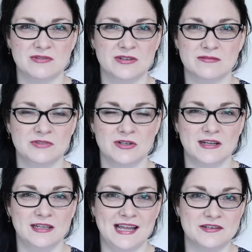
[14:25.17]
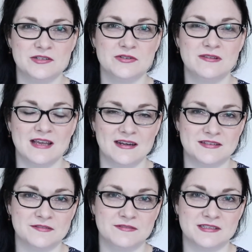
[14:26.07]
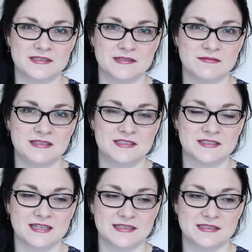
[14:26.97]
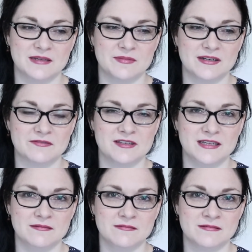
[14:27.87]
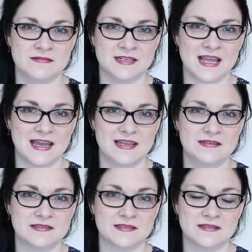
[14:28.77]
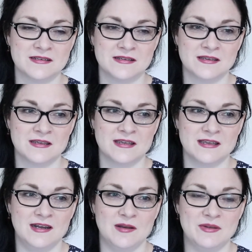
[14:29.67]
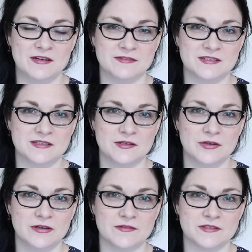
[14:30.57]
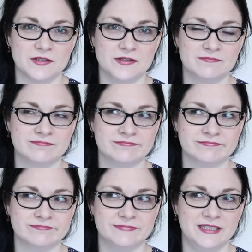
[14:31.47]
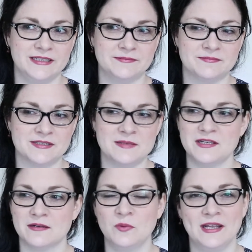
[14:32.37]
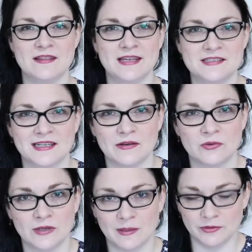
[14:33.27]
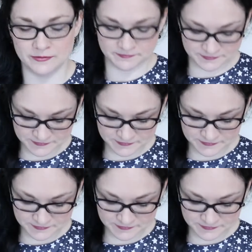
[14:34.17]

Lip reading: We're not allowed to do that, as if it's disgusting, but everything decays and it benefits the earth. So yeah, seems like a weird thing to get caught up on.